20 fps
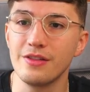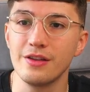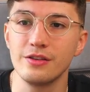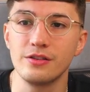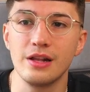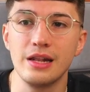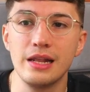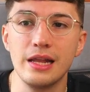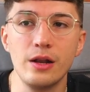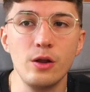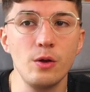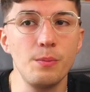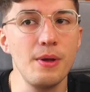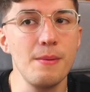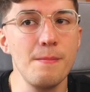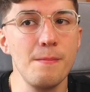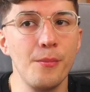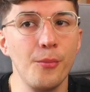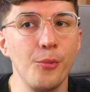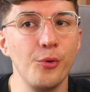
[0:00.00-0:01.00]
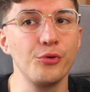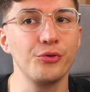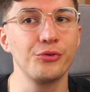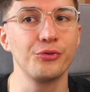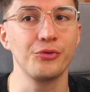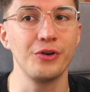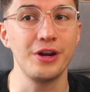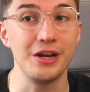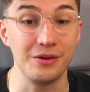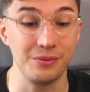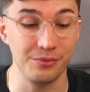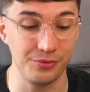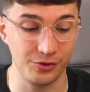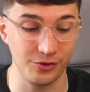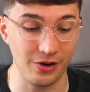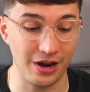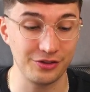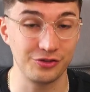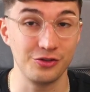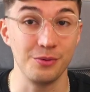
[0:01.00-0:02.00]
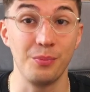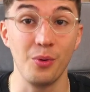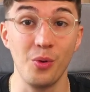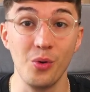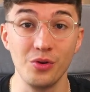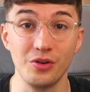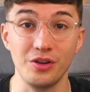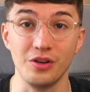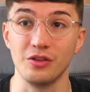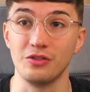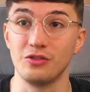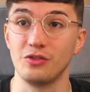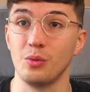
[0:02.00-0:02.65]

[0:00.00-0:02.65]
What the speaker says: there's a little bit more freedom for our subordinates